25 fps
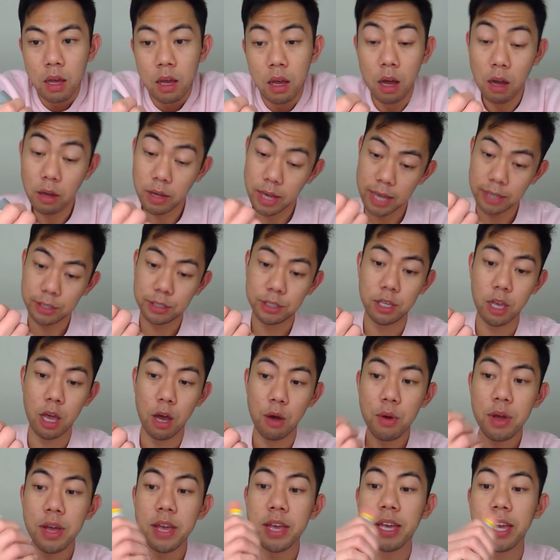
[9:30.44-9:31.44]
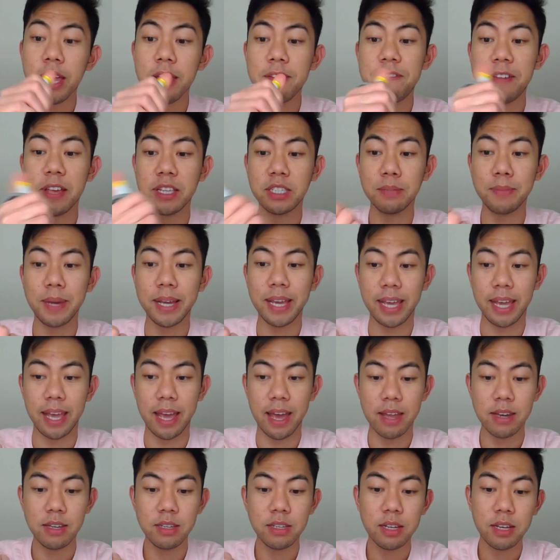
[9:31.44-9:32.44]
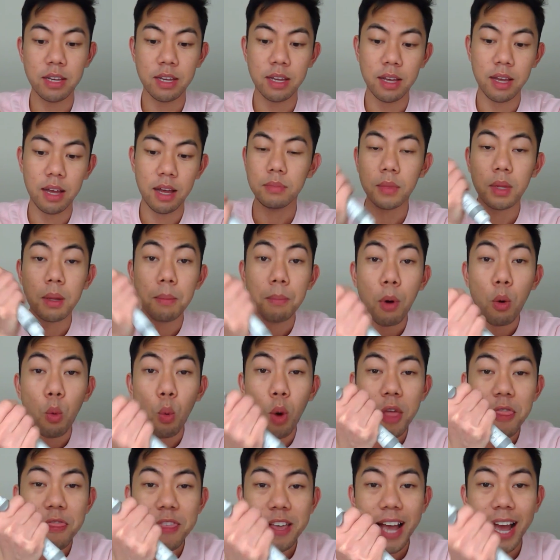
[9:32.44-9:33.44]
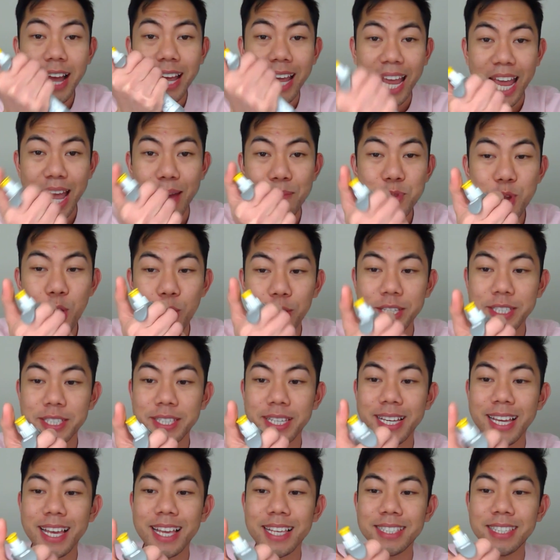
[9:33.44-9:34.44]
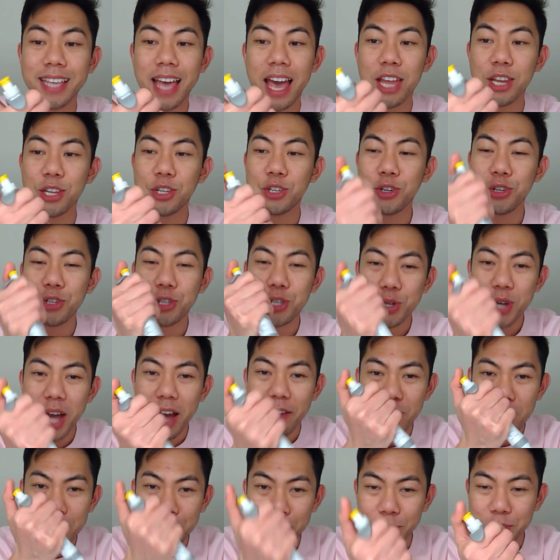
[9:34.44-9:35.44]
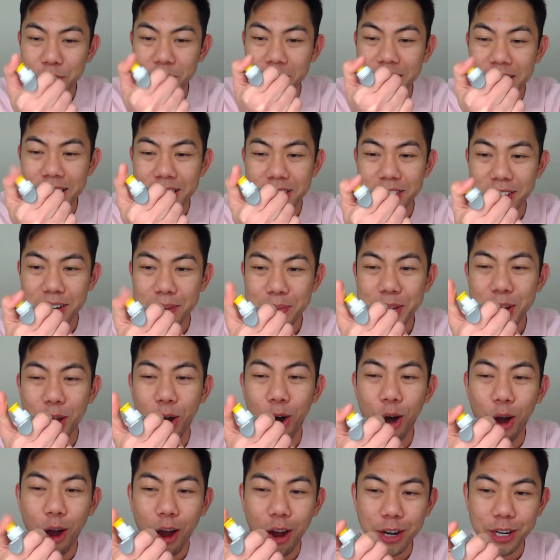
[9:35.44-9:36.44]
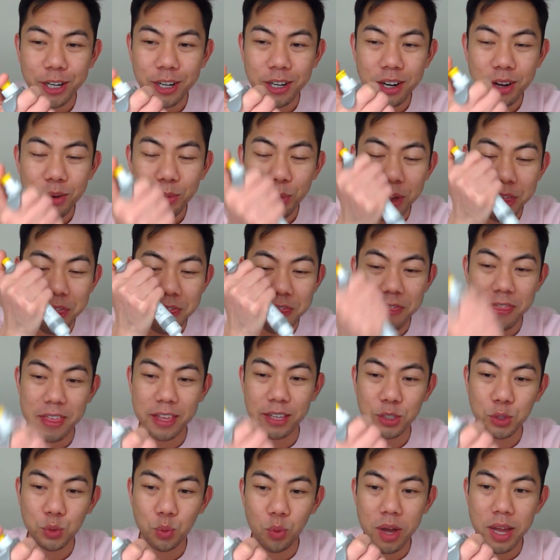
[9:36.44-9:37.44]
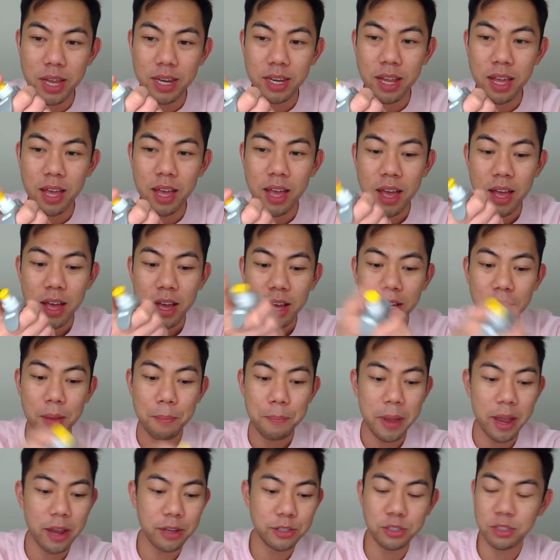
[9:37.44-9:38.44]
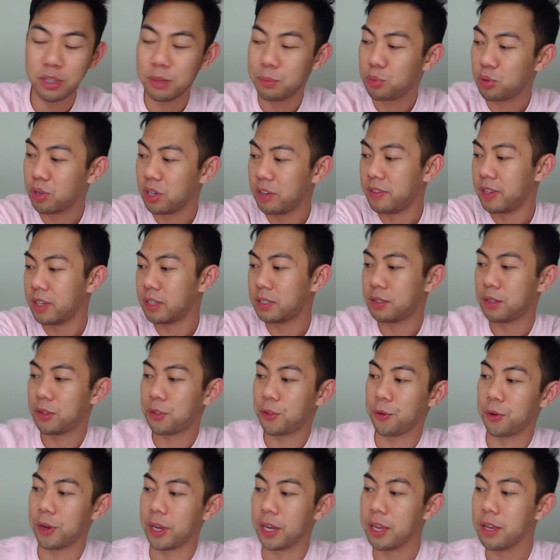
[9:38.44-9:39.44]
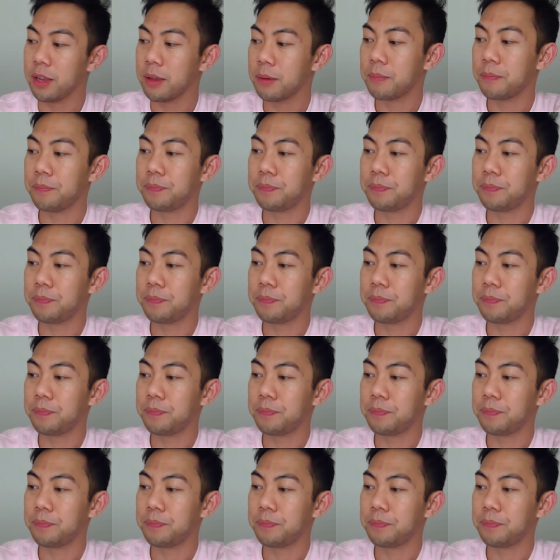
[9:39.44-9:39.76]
Okay, so it fits my hand. But one thing I am noticing is that you do have to push down a little bit harder with this one compared to the previous three.